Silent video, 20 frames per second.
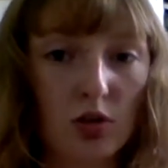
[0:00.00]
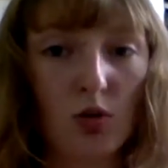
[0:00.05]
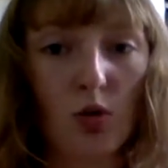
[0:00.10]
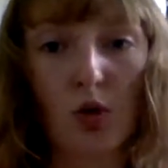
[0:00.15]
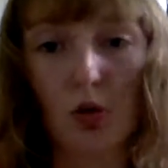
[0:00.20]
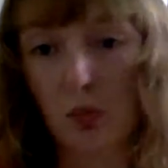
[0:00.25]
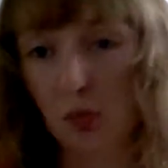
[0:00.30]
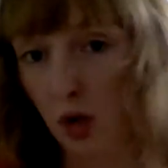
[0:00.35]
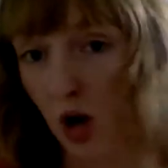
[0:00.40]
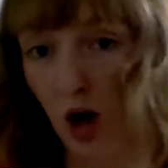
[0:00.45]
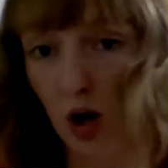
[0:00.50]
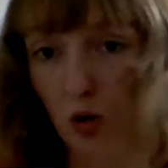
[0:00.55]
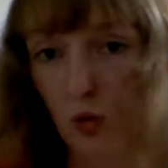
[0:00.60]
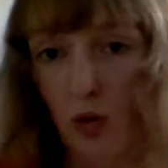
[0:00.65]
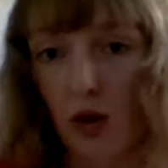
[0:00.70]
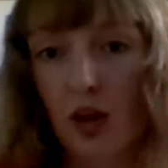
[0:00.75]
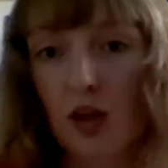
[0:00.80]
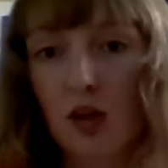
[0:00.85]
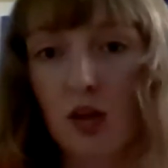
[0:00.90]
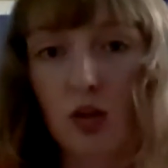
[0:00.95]
or block
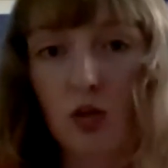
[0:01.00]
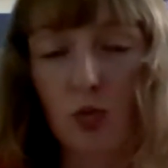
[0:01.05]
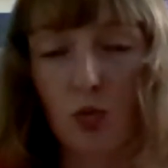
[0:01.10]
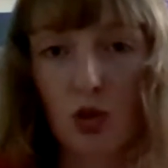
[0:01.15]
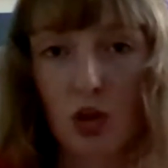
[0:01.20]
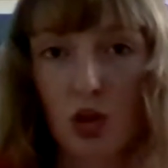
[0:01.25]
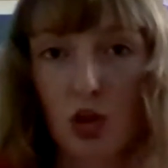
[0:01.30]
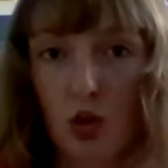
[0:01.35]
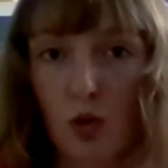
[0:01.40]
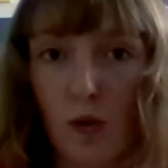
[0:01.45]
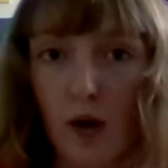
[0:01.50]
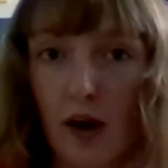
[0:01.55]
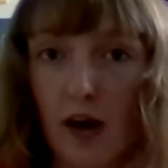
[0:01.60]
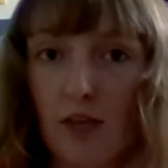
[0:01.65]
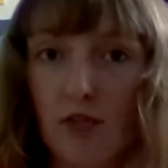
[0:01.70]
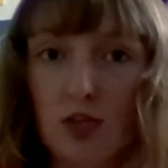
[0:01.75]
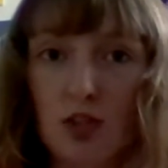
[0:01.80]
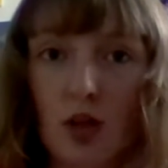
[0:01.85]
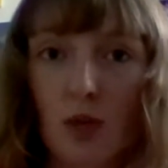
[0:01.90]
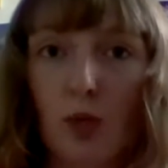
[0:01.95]
with when you
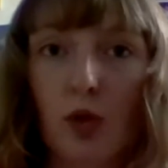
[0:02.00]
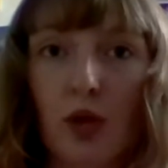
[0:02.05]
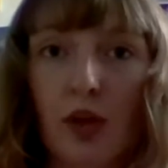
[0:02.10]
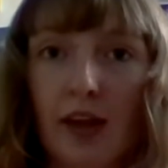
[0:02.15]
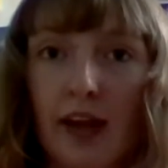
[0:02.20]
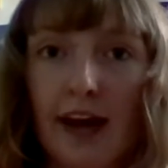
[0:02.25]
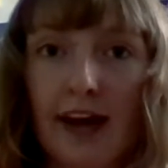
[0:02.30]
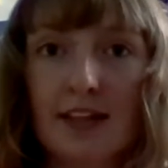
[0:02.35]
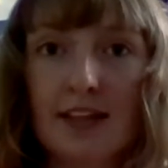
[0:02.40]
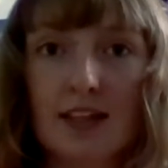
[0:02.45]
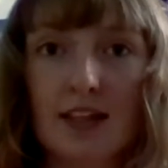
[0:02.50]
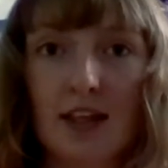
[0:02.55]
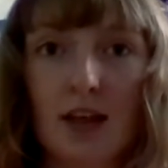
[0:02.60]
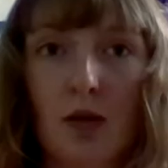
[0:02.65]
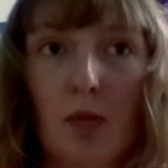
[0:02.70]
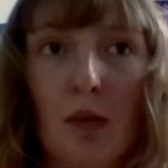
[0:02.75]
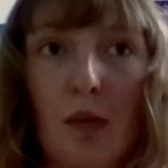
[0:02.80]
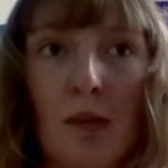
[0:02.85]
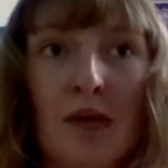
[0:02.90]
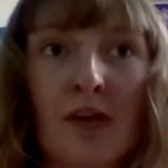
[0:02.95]
have someone that has like
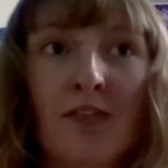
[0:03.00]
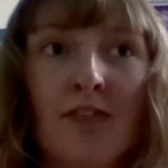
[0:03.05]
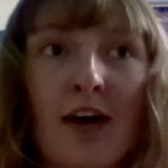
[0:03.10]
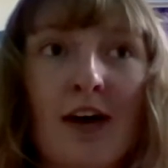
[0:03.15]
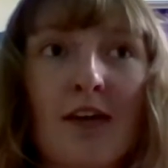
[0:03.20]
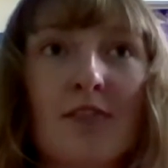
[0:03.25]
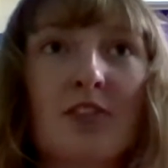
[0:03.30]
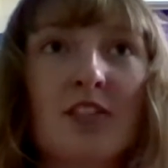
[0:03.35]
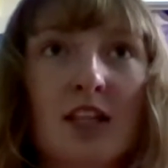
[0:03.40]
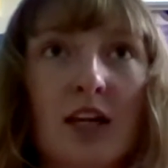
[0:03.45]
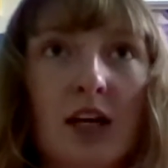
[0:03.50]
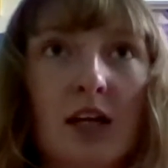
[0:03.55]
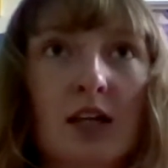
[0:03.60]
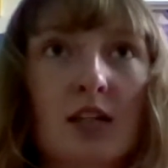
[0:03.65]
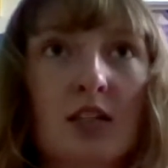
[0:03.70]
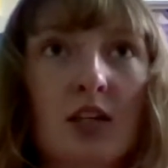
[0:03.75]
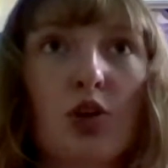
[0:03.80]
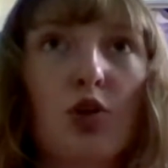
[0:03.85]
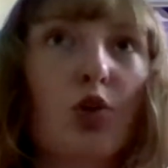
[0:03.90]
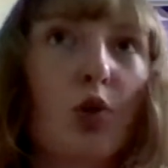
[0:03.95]
maybe a
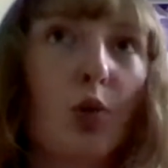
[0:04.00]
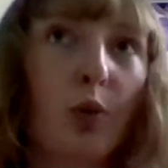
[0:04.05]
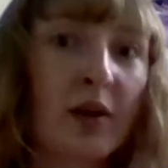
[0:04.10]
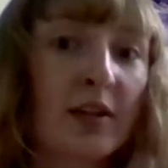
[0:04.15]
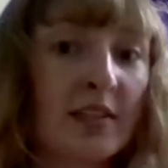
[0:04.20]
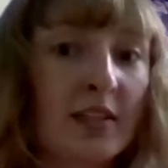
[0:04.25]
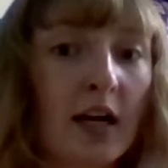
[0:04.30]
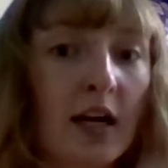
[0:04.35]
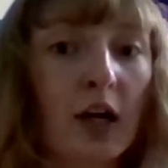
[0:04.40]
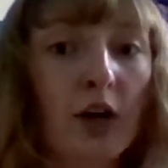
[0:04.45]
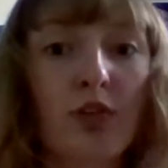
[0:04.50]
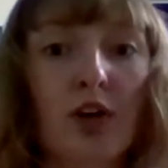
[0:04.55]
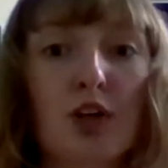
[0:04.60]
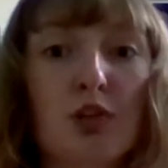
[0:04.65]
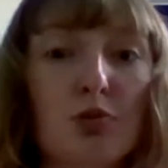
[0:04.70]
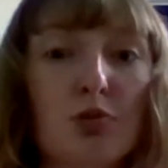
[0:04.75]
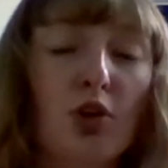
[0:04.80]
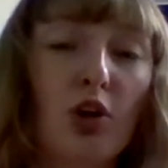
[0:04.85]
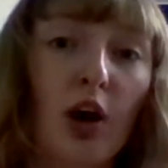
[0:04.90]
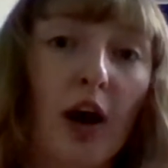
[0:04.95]
5/6 and you don't want to
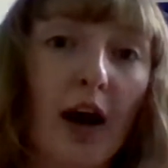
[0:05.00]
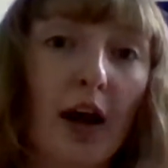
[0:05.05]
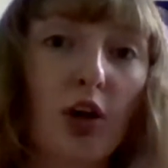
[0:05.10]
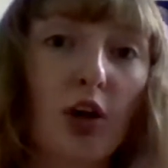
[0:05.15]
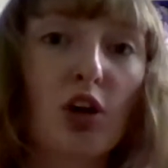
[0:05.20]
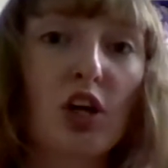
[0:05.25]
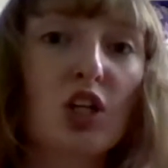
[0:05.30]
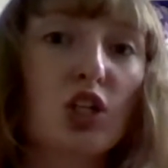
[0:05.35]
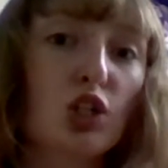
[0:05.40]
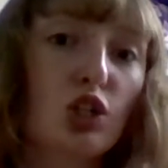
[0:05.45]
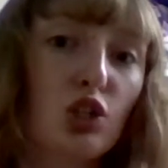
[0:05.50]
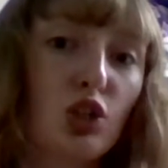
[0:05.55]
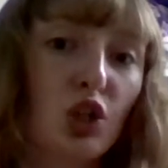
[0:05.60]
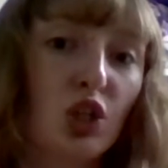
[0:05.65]
sacrifice one of your high creatures.